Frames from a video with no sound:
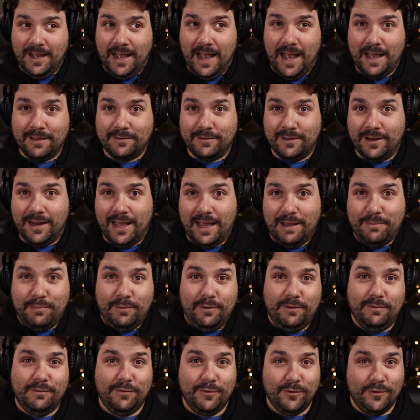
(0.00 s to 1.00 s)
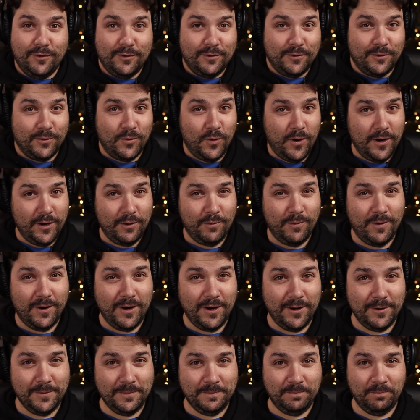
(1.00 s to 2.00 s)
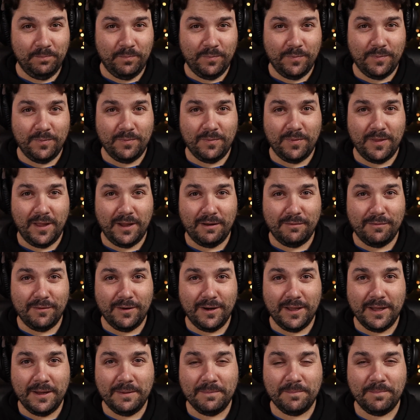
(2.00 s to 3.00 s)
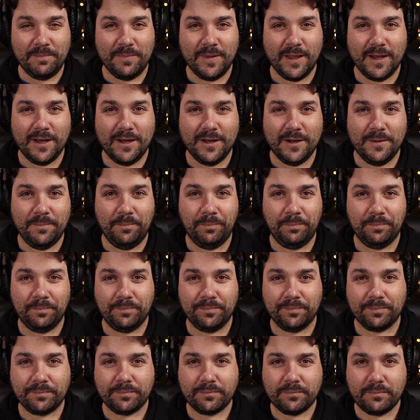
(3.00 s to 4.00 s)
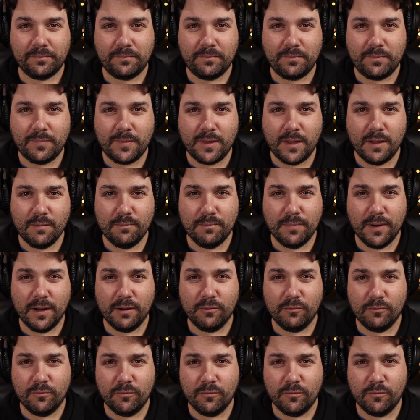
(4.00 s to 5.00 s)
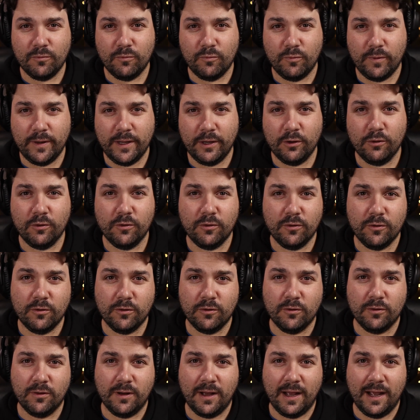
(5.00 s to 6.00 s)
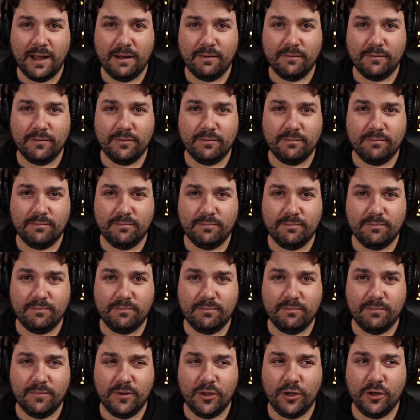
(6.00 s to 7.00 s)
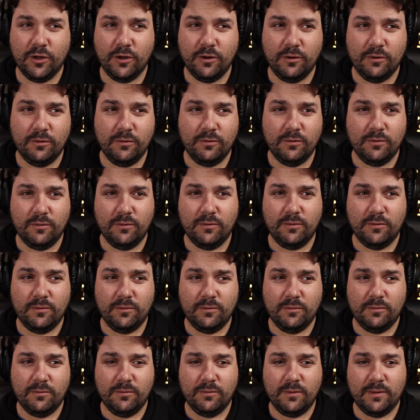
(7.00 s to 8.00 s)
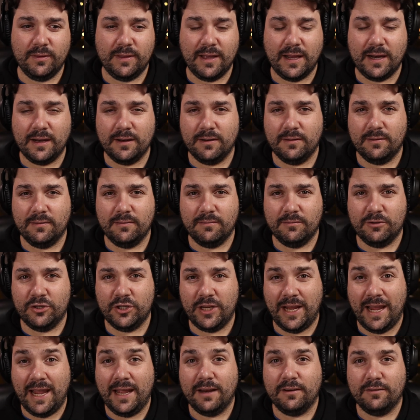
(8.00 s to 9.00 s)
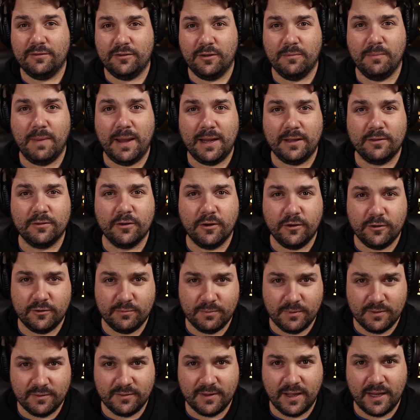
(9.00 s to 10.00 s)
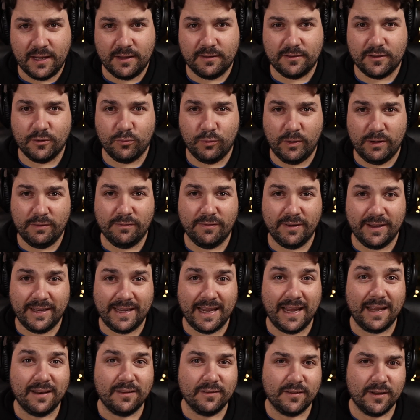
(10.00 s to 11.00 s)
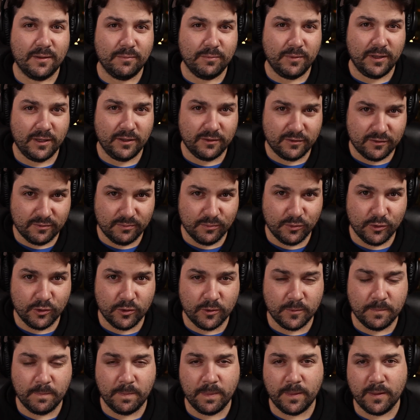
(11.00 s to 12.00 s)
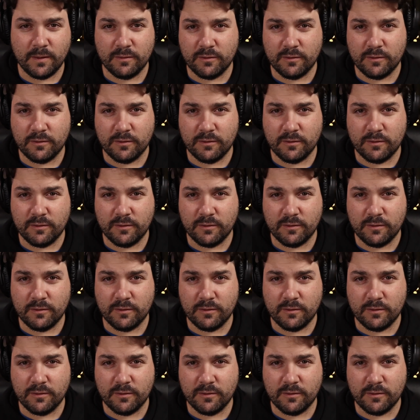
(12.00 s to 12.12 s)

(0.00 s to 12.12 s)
Hasn't happened for quite a while, thankfully. But we all have, that chance to make those mistakes, that we forget something small.